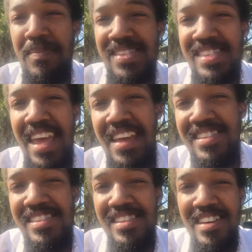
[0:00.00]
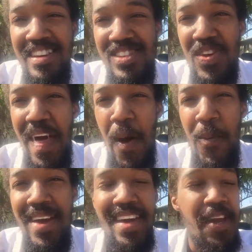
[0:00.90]
mistakes, so that
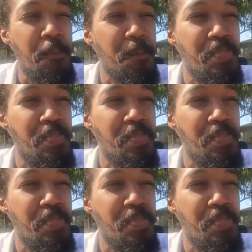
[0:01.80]
way,